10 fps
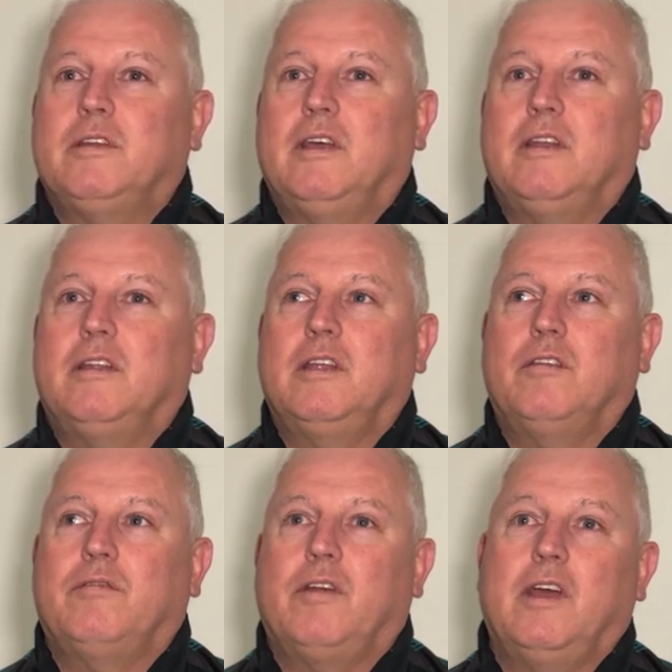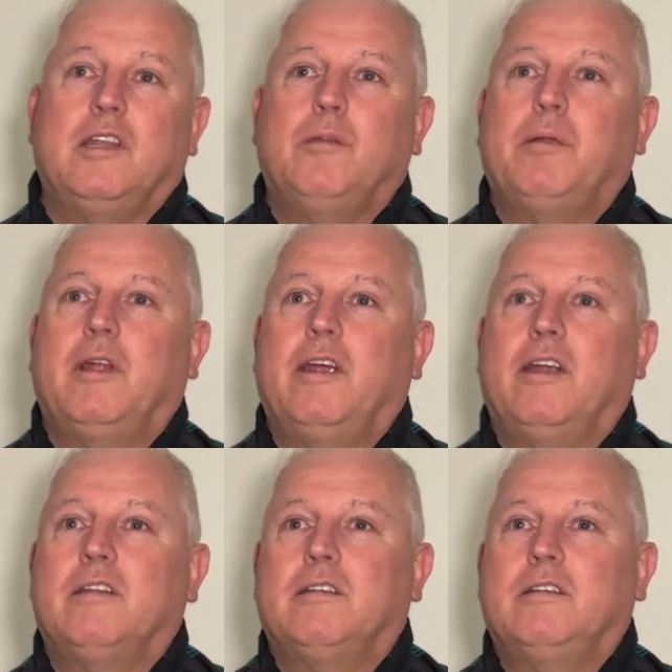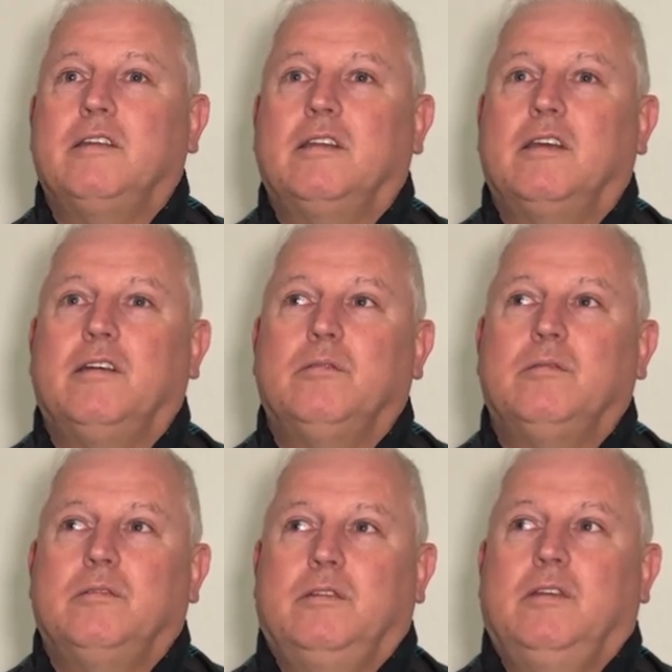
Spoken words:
And I think for any player, you know,